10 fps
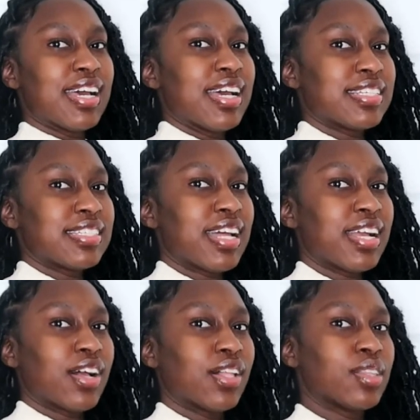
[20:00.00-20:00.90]
it's
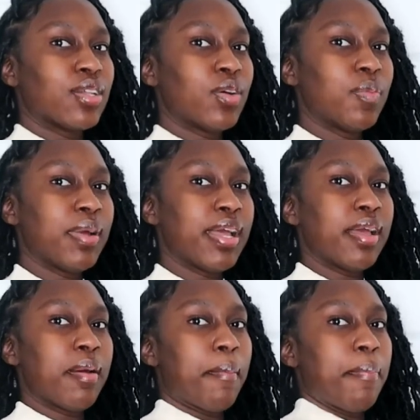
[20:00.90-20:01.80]
like a little
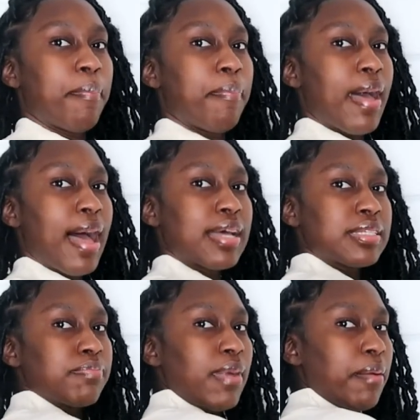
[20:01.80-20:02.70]
bit
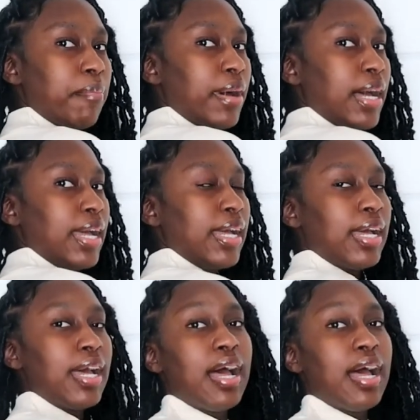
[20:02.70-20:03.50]
past my butt.